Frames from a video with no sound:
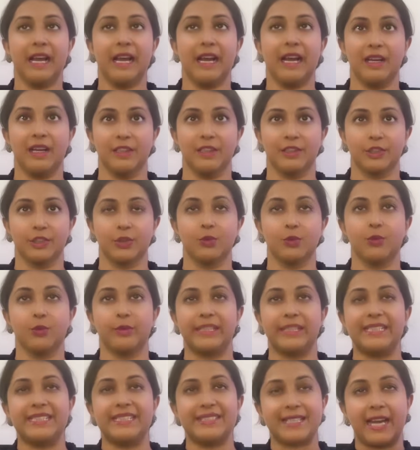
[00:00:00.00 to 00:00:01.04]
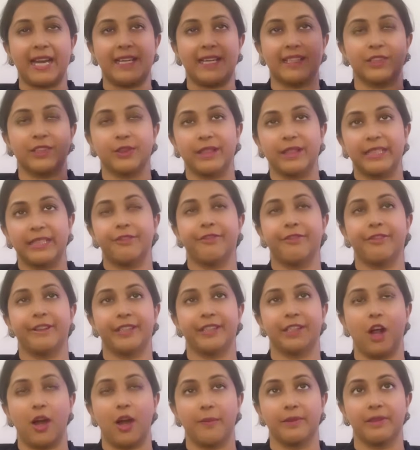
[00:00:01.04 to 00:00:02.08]
recycling
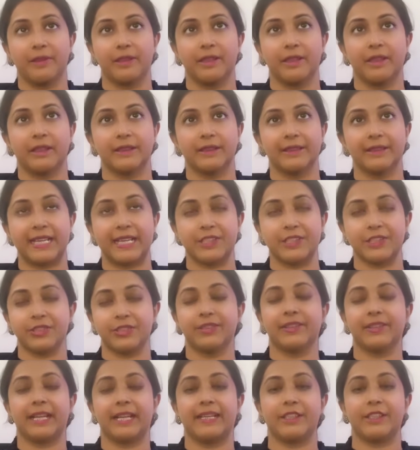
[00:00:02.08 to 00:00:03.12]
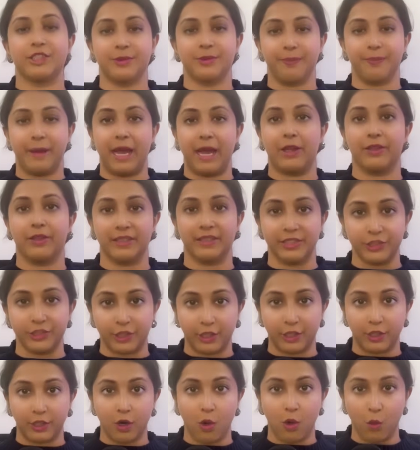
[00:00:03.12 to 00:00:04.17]
phenomena doesn't let us balance
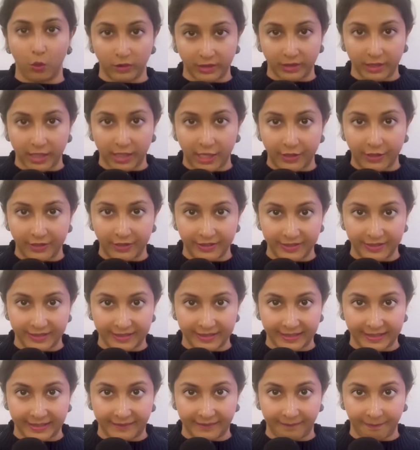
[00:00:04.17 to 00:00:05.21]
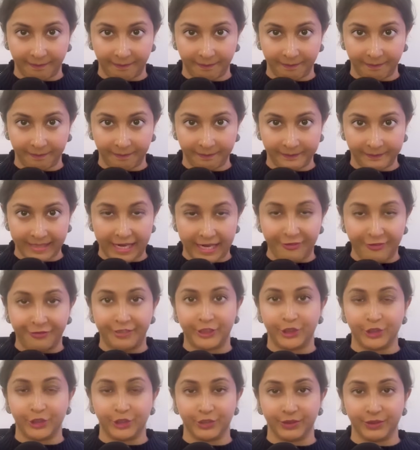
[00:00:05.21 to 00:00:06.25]
our own currency
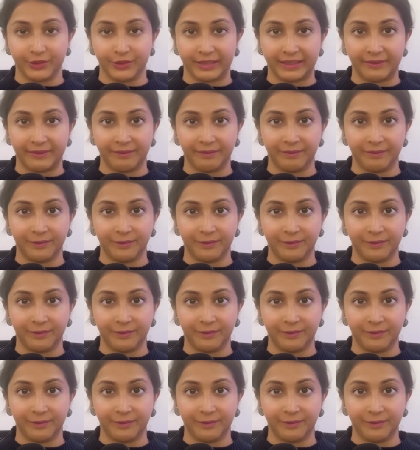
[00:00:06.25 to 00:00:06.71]
efficiently.